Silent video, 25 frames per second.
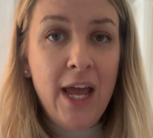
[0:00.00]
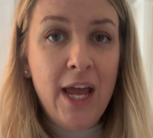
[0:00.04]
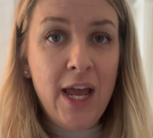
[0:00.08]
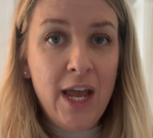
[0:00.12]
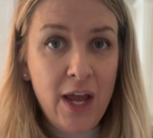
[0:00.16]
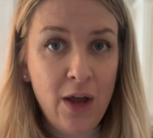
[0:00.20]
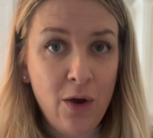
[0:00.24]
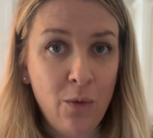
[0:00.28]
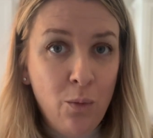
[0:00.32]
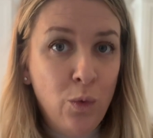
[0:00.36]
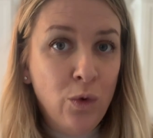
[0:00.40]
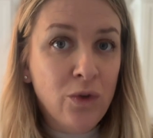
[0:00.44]

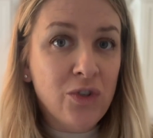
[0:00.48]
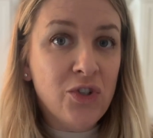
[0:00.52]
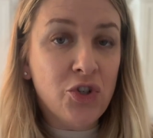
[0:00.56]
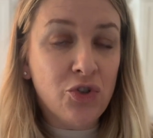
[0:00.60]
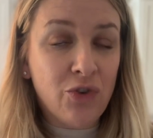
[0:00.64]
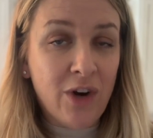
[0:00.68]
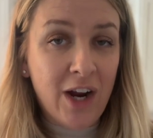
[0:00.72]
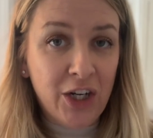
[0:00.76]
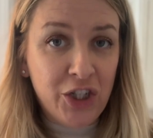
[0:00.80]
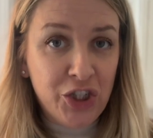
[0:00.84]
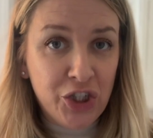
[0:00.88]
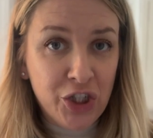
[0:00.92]
it will
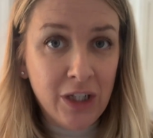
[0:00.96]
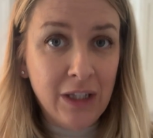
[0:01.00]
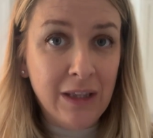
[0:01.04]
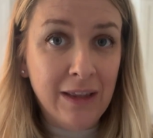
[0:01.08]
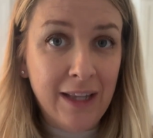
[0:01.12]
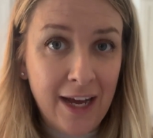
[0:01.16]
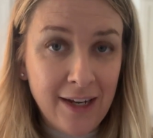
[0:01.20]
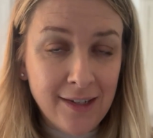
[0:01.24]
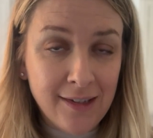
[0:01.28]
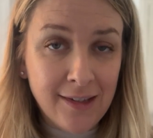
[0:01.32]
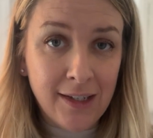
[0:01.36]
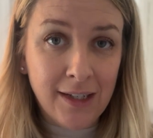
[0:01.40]
stretch
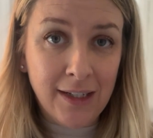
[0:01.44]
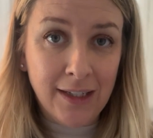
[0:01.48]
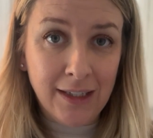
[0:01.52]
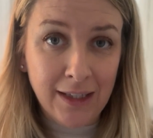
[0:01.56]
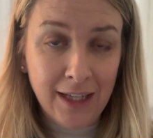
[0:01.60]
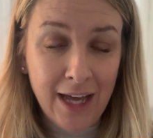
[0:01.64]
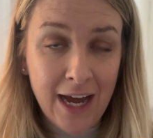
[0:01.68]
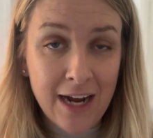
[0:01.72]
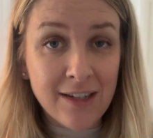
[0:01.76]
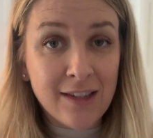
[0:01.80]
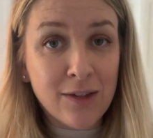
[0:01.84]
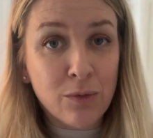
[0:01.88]
less and
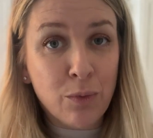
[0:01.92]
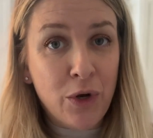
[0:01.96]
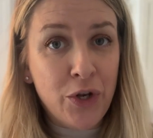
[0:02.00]
less.